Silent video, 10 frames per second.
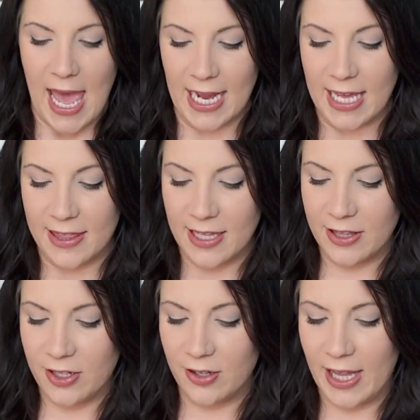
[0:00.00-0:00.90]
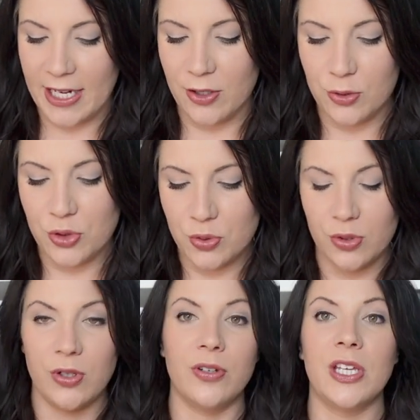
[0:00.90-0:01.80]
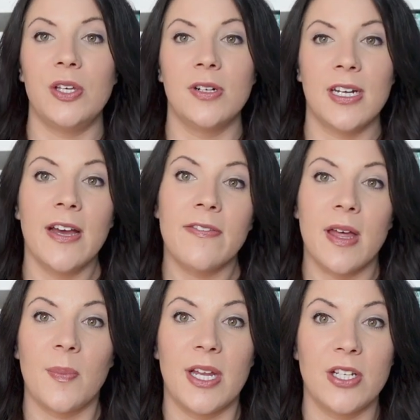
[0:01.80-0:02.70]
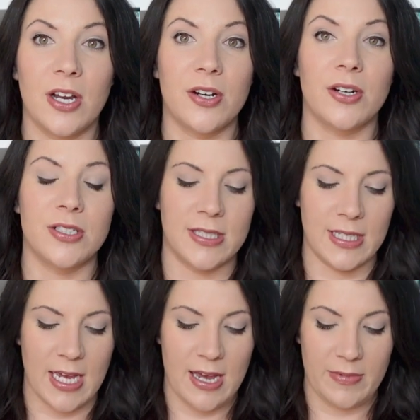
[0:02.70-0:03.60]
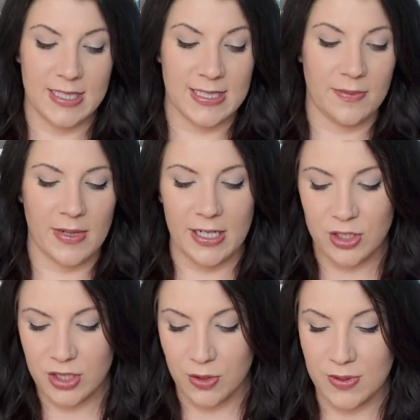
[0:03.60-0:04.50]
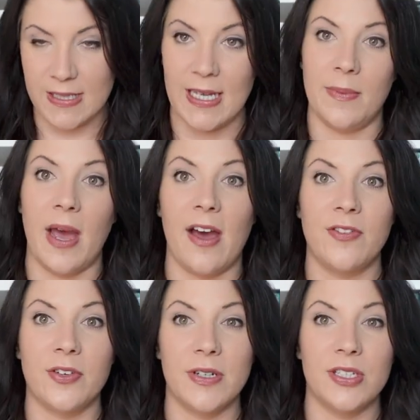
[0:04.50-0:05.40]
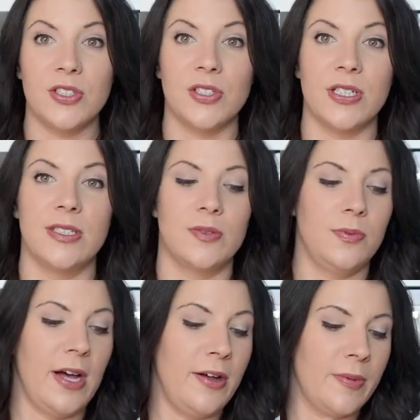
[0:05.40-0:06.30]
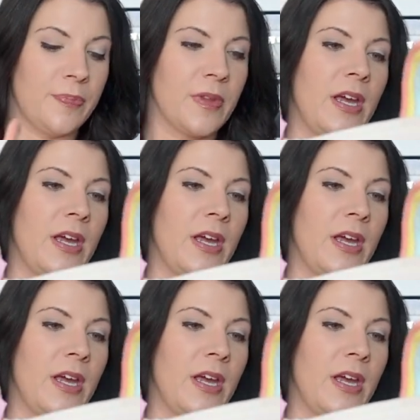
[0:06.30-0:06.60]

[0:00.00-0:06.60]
And I think they're like neutral, cute enough that my daughters and son might just use them after Easter as well.